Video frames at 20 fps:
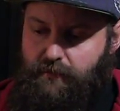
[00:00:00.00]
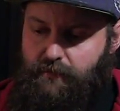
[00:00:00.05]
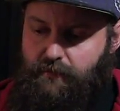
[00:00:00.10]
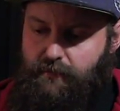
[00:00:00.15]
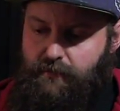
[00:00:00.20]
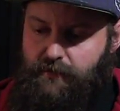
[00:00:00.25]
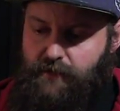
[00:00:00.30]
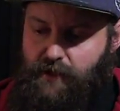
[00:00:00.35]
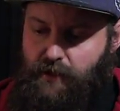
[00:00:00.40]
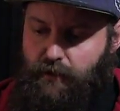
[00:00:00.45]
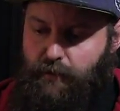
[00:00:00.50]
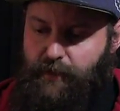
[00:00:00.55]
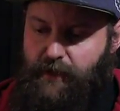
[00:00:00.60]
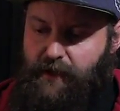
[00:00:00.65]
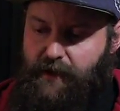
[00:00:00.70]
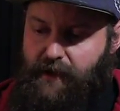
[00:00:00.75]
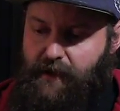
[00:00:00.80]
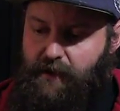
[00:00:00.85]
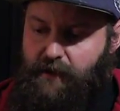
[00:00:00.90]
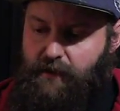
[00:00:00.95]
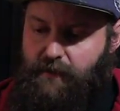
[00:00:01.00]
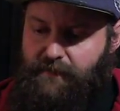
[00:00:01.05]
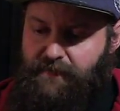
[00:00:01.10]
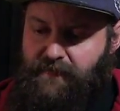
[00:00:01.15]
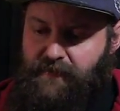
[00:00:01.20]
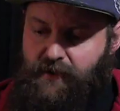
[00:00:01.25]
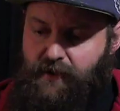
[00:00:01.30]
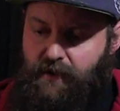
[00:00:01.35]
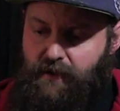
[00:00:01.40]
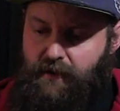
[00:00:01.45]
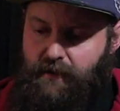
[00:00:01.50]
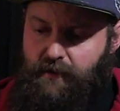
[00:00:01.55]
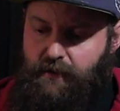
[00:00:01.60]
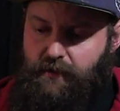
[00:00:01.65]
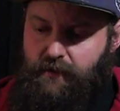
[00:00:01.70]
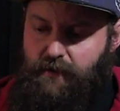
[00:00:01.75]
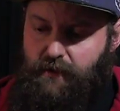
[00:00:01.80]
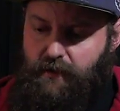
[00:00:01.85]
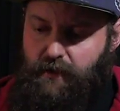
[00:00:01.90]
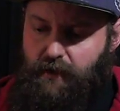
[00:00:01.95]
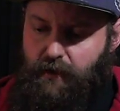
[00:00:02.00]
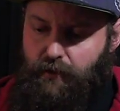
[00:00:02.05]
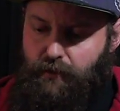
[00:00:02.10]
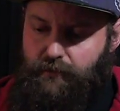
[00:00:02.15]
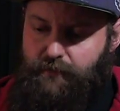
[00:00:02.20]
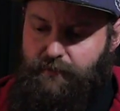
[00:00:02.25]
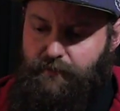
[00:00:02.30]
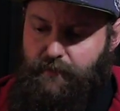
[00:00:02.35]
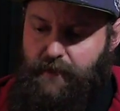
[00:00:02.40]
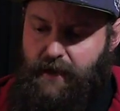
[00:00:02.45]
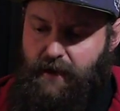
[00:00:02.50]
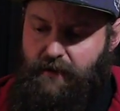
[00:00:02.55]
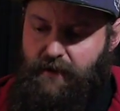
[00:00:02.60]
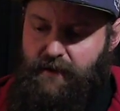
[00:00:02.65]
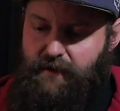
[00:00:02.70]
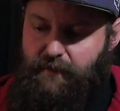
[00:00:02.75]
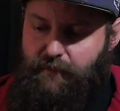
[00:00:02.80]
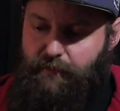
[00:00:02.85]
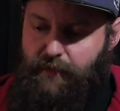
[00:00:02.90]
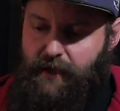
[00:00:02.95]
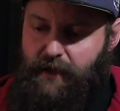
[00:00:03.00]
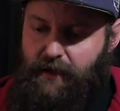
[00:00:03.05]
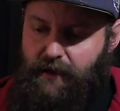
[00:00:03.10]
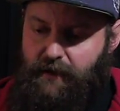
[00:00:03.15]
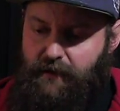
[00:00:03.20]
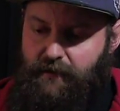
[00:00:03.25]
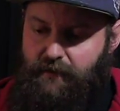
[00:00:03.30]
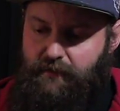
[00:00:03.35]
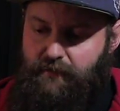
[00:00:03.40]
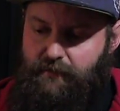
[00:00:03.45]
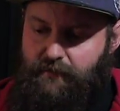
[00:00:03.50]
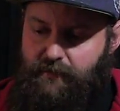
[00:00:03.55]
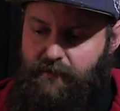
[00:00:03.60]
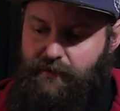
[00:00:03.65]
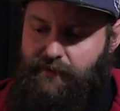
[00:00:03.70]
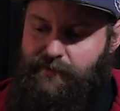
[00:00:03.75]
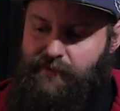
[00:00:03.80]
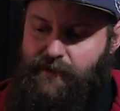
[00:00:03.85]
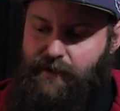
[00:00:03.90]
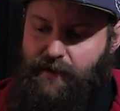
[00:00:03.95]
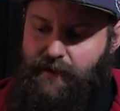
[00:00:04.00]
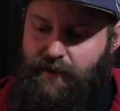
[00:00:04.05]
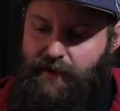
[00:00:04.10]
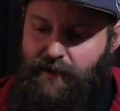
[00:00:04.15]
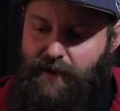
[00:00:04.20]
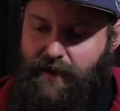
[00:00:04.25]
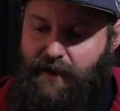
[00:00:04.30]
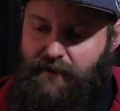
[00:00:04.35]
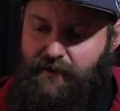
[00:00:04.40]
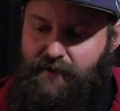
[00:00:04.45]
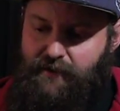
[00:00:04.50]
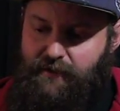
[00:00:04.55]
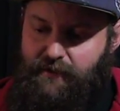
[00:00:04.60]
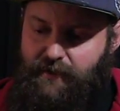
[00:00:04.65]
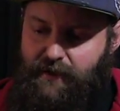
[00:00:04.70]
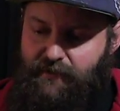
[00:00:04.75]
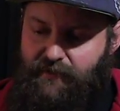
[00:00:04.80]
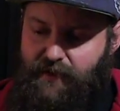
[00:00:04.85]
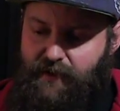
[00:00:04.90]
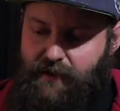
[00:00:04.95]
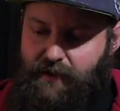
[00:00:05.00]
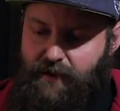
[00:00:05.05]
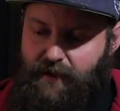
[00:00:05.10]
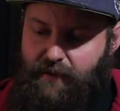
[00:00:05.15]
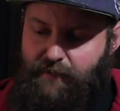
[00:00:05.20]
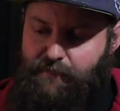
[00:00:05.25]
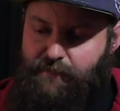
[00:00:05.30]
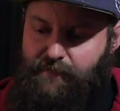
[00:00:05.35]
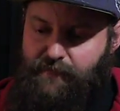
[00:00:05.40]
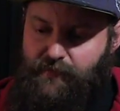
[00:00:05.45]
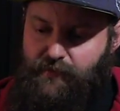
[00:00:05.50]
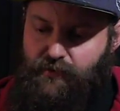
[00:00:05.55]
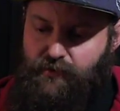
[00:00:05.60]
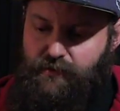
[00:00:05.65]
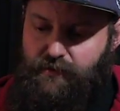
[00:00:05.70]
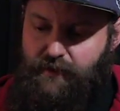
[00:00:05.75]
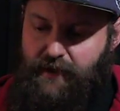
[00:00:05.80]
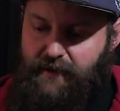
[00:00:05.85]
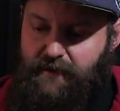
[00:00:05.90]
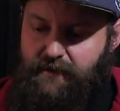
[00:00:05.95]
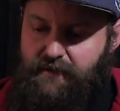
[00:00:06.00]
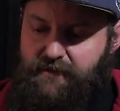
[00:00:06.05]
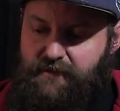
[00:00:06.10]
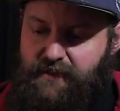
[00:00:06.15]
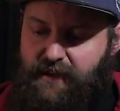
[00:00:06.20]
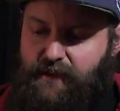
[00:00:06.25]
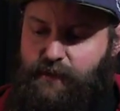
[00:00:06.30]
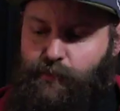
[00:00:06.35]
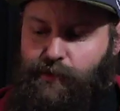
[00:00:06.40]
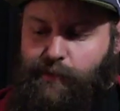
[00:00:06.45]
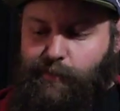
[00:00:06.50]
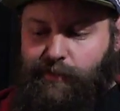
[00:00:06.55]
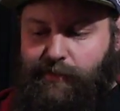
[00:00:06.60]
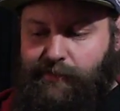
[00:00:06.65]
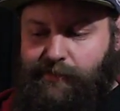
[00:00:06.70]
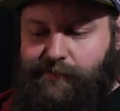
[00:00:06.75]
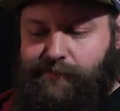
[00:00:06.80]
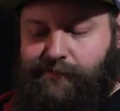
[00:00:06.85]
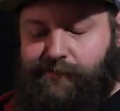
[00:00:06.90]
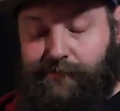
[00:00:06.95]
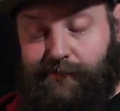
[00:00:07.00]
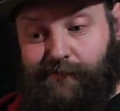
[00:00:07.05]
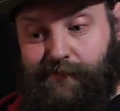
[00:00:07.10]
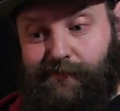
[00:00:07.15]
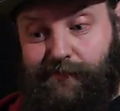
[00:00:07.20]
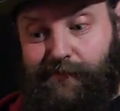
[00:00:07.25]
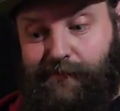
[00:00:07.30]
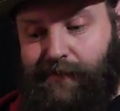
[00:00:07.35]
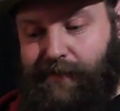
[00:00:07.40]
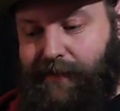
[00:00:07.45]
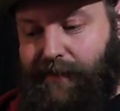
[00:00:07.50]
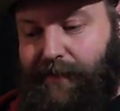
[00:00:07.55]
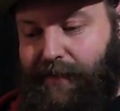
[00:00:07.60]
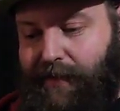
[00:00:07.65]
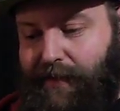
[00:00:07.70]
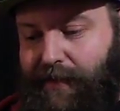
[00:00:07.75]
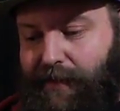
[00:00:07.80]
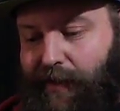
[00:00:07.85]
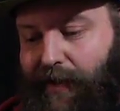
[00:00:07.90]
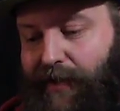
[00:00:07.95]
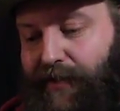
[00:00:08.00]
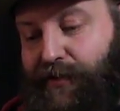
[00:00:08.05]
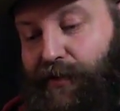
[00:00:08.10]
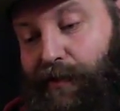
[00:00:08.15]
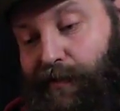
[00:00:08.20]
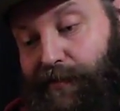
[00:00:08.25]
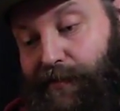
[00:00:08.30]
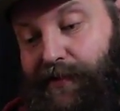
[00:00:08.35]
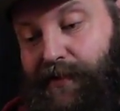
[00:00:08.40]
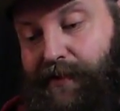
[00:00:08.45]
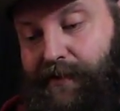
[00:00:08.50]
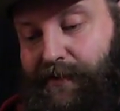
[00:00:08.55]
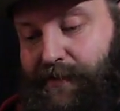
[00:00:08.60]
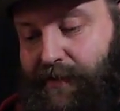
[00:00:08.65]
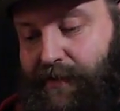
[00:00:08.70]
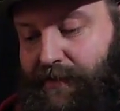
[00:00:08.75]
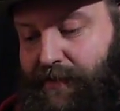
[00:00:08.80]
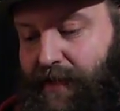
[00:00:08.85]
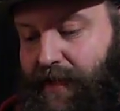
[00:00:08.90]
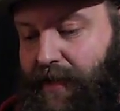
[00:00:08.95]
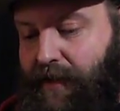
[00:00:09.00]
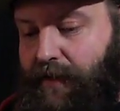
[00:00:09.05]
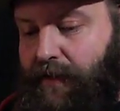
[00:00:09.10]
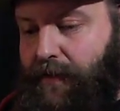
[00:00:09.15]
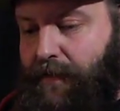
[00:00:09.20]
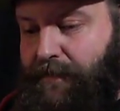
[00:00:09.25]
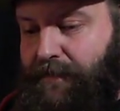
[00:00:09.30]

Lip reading: Tell me, Hank, you're an old married man. How do you ever come to understand women? I don't, says Hank.